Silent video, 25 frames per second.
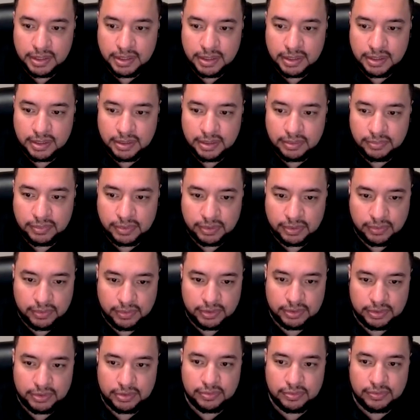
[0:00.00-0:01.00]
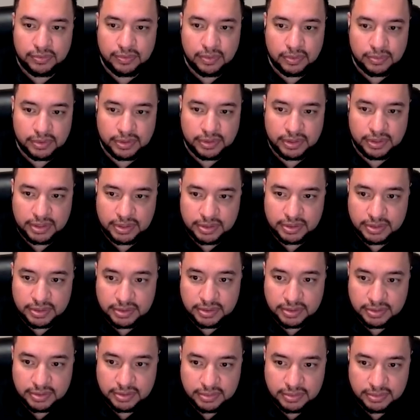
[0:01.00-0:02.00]
And we're going to forward this.
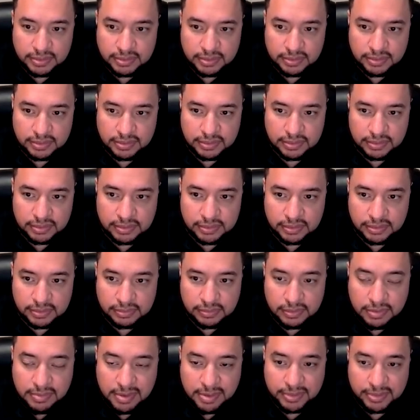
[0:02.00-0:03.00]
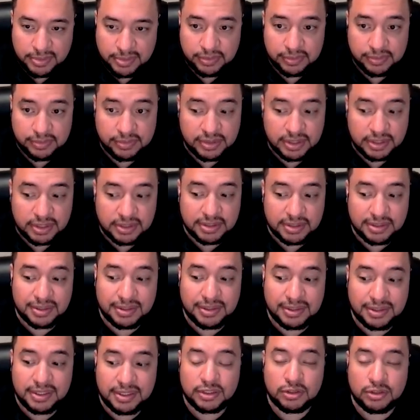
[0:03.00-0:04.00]
Remember, this
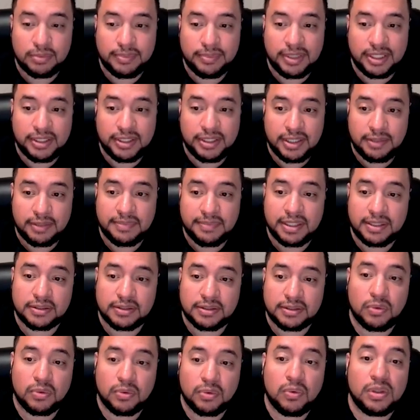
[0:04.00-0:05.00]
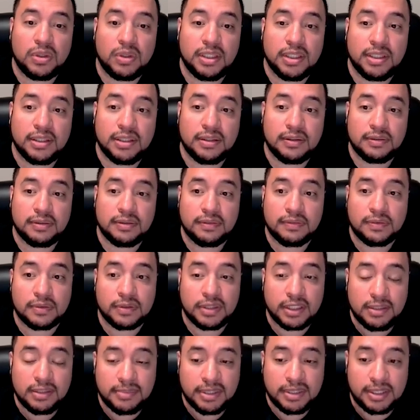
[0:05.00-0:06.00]
domain name is only for
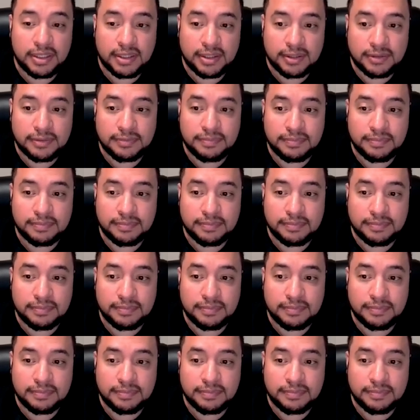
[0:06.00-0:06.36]
emailing.